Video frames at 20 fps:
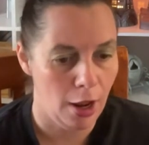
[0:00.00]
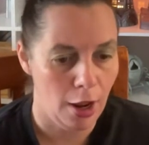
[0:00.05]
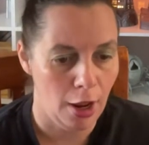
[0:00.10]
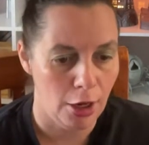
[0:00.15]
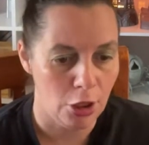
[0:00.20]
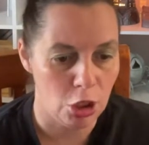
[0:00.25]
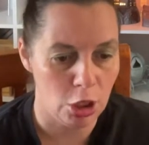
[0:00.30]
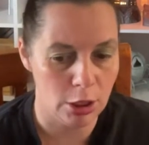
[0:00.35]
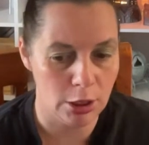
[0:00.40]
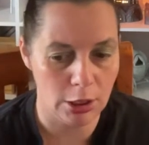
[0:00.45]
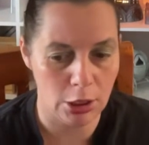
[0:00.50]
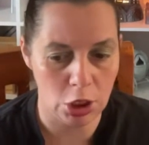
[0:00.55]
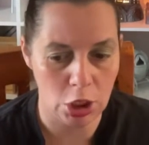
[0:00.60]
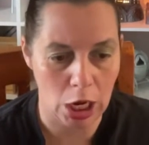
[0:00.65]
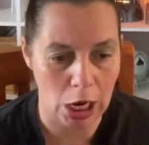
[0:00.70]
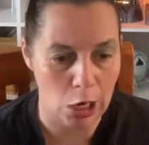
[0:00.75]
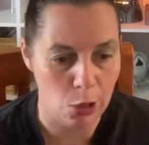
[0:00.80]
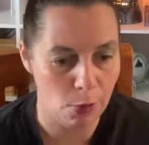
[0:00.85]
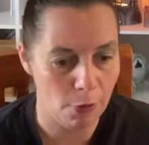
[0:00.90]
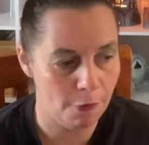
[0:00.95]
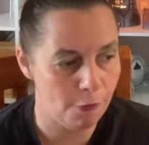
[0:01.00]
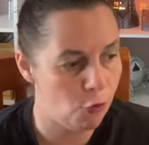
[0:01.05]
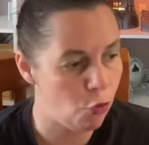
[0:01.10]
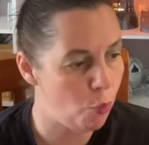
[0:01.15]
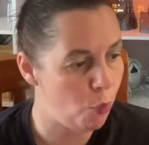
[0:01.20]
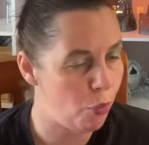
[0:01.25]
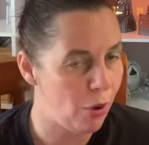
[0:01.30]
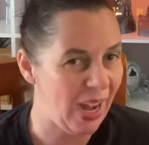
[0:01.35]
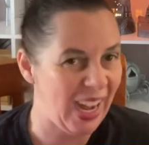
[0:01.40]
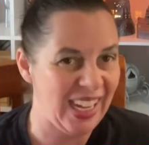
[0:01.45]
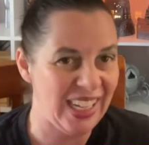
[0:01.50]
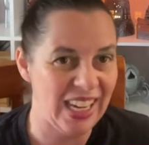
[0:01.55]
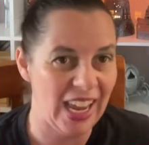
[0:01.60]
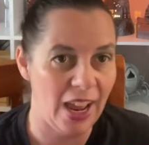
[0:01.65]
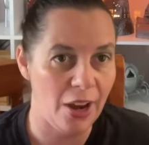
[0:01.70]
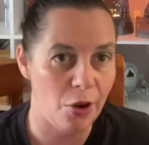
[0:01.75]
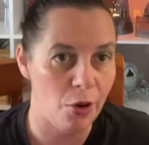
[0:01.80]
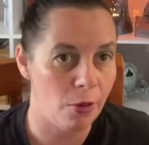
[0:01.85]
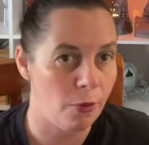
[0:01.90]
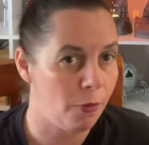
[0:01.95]
just to show you a full
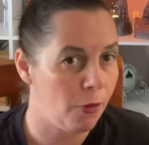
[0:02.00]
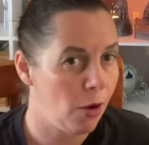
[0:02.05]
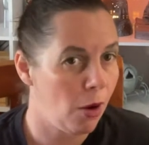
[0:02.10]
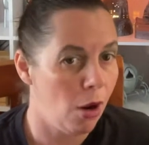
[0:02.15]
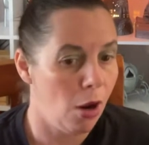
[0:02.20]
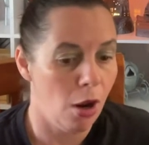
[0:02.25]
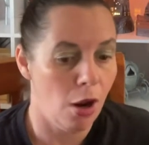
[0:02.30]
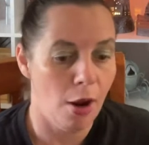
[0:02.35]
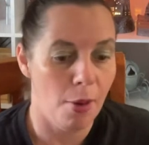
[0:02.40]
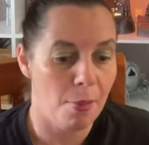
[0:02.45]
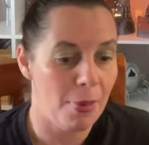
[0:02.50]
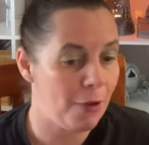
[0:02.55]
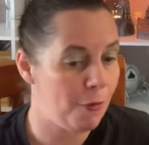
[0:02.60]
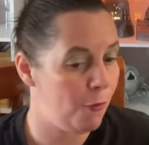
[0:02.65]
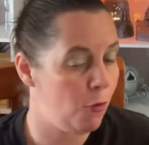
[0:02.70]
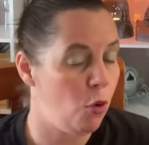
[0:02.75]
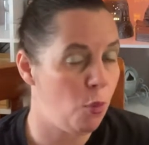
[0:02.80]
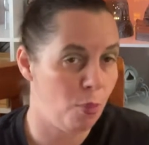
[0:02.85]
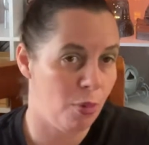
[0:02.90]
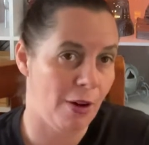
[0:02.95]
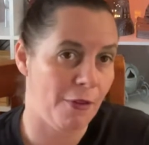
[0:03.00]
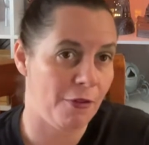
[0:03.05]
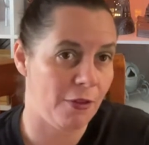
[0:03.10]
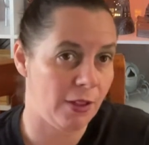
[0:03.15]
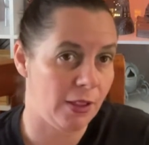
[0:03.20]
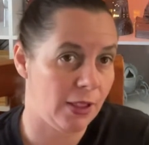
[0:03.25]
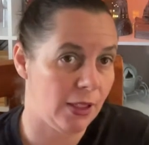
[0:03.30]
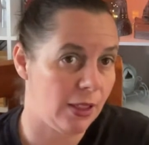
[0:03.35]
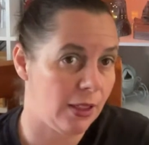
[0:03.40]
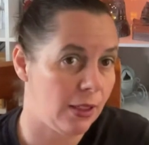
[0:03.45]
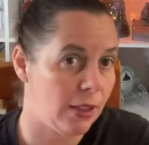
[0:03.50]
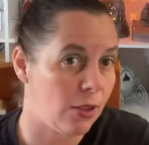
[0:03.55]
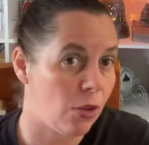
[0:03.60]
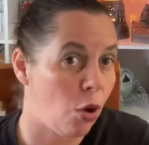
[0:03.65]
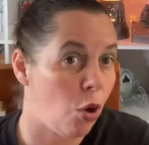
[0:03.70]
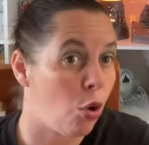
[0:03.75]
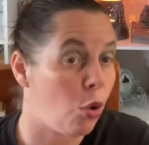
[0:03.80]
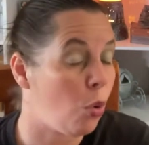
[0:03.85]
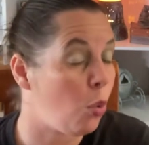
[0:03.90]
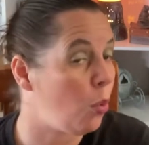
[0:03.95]
breakdown of my thought preferences
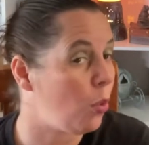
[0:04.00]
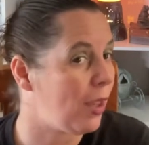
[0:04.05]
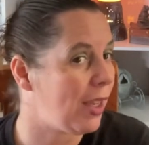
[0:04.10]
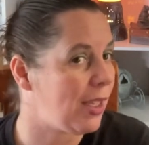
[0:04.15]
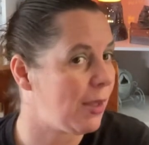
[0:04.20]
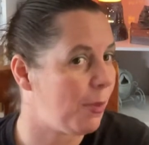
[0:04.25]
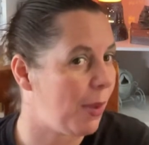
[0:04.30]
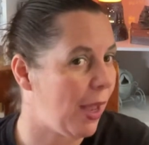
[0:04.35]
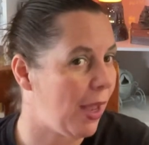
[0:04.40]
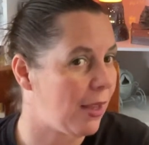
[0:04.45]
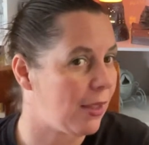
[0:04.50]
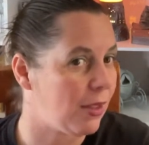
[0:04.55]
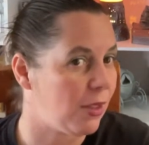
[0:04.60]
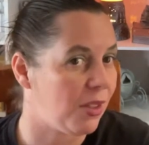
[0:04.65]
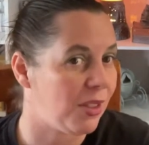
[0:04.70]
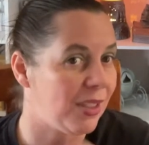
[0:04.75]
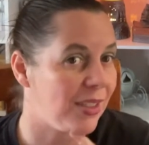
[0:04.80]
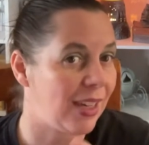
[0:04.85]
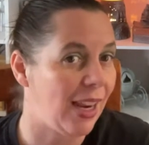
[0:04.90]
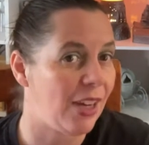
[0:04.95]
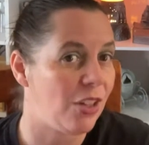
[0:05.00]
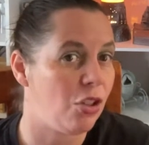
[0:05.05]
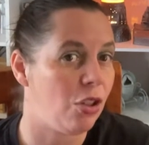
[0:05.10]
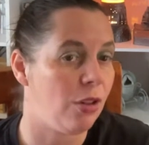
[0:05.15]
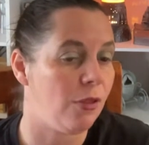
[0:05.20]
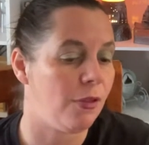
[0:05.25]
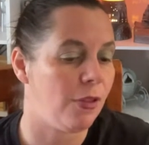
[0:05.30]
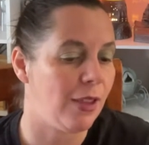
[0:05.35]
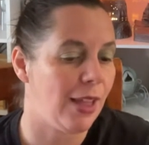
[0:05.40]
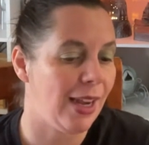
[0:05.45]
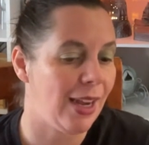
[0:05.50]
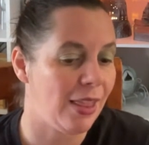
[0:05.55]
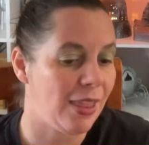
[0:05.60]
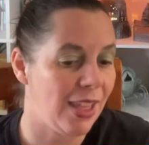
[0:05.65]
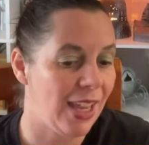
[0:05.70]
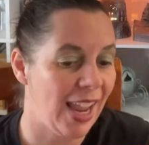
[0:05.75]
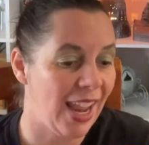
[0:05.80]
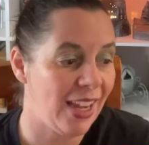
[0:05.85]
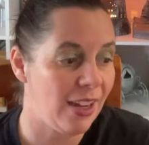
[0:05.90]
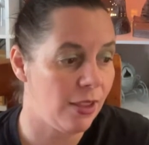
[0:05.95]
on all these bars. So stay tuned for that at
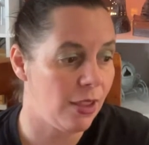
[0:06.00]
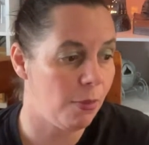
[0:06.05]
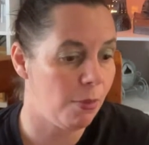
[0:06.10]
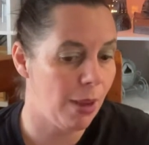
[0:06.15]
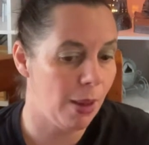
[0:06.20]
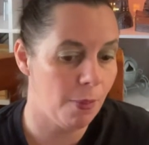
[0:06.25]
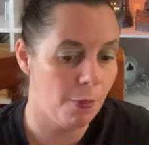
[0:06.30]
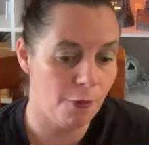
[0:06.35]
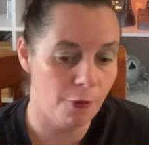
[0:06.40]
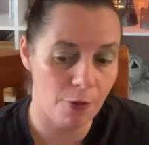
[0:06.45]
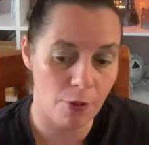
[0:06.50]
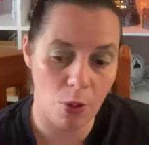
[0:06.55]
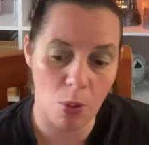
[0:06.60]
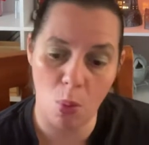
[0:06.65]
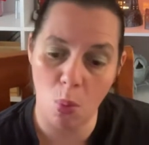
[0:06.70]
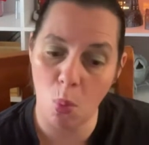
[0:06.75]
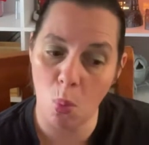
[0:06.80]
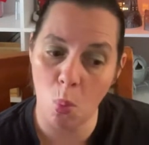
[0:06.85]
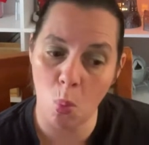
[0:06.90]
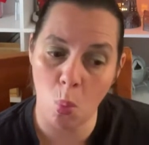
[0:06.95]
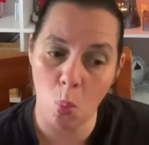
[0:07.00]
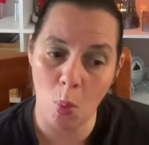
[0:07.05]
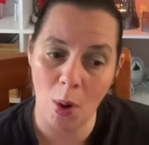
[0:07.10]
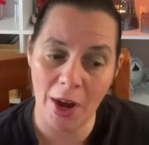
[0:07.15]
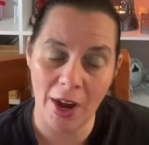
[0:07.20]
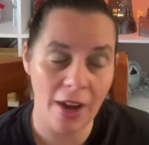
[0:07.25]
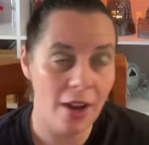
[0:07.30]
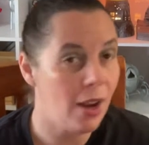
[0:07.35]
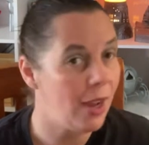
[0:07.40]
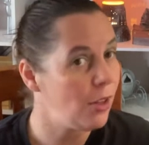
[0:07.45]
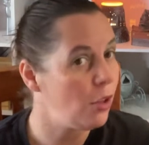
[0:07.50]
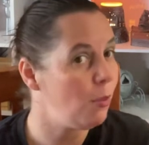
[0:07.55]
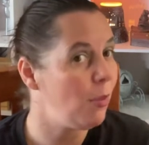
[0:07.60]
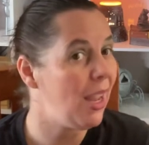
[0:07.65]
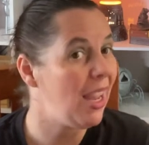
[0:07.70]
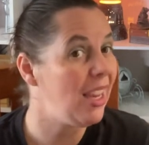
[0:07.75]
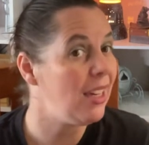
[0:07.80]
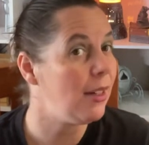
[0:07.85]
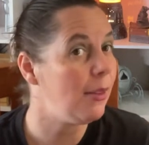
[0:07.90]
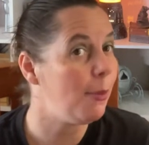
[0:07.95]
the end of the month when I do my
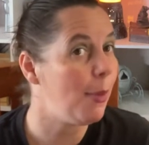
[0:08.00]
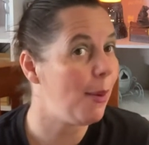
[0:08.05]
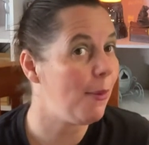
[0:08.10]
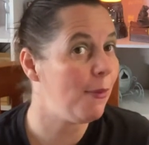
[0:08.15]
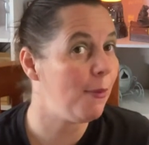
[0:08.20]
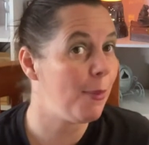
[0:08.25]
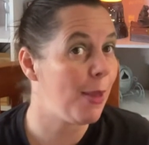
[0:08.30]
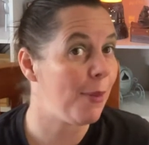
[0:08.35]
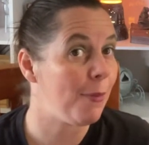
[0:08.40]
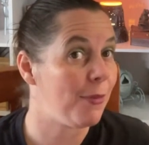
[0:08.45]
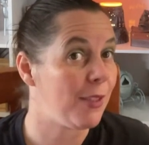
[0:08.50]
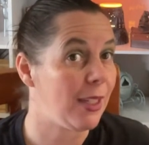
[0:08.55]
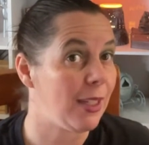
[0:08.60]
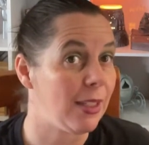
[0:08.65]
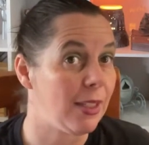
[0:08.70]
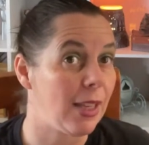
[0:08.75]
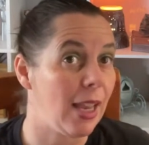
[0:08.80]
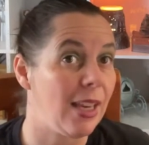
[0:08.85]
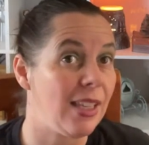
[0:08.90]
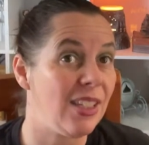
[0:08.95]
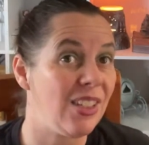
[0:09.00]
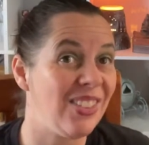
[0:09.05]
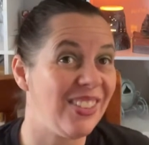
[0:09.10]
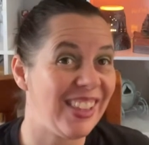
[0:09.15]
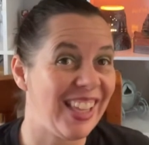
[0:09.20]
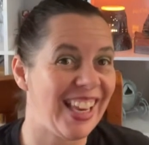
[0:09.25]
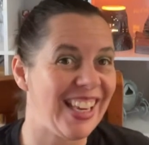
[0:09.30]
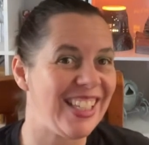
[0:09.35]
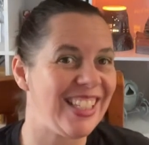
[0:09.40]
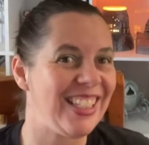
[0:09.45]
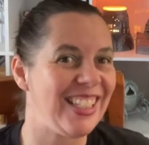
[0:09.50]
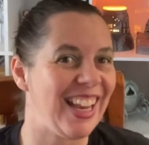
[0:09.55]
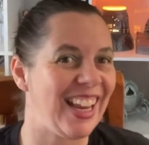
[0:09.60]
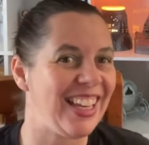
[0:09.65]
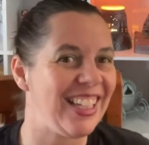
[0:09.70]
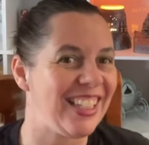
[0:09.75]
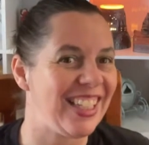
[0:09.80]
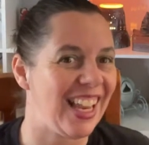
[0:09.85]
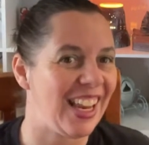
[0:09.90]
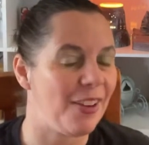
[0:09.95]
end of month empties. Until then, stay
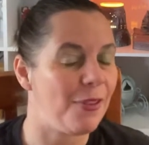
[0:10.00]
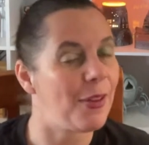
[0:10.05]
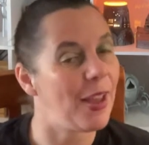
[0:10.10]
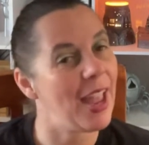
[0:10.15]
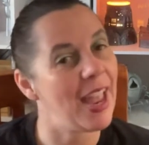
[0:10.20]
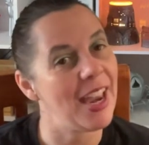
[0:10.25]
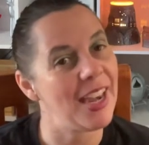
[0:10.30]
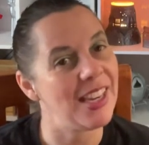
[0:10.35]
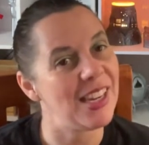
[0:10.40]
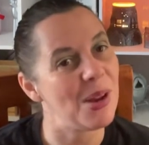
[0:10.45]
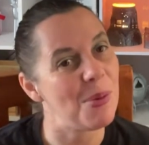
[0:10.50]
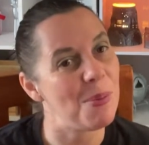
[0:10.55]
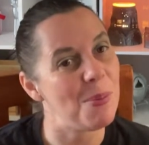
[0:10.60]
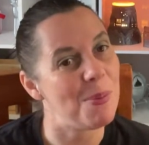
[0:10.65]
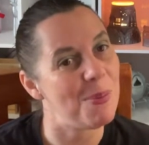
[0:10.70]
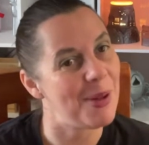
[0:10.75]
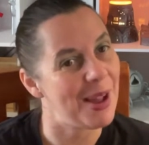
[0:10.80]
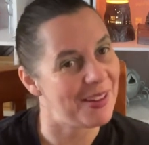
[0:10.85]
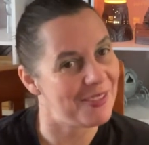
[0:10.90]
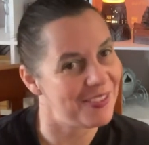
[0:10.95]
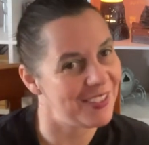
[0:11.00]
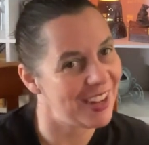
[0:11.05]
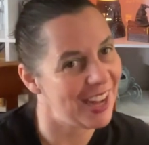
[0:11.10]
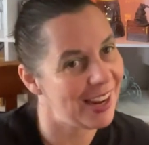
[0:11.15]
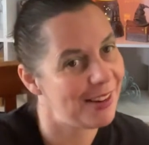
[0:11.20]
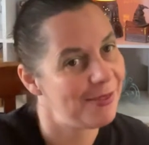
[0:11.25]
safe and bye for now.